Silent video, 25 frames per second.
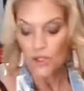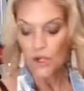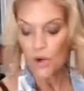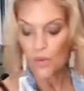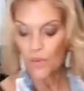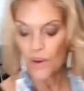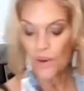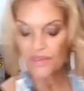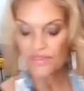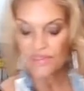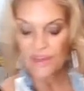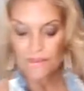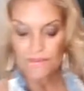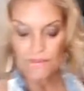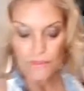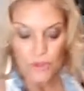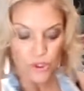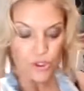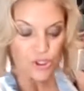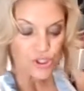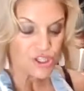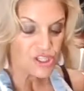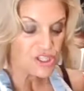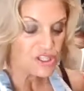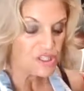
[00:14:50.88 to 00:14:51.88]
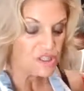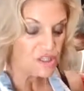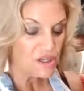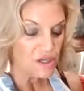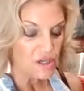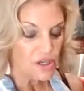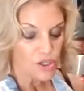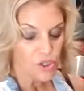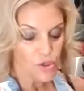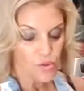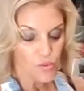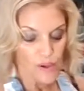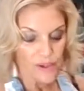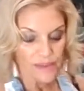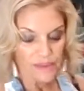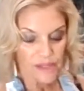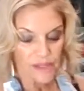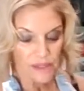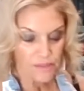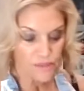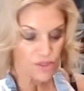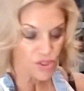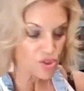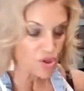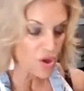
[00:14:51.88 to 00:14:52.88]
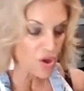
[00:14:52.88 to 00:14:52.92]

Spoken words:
You don't want them mushy. You want them